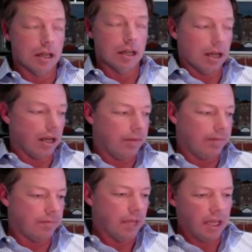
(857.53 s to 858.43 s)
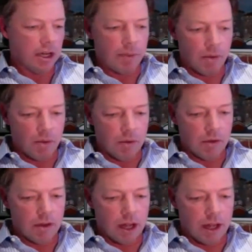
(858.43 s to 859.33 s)
Um, you know, but
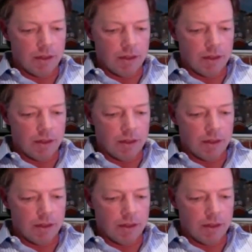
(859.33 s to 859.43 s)
uh,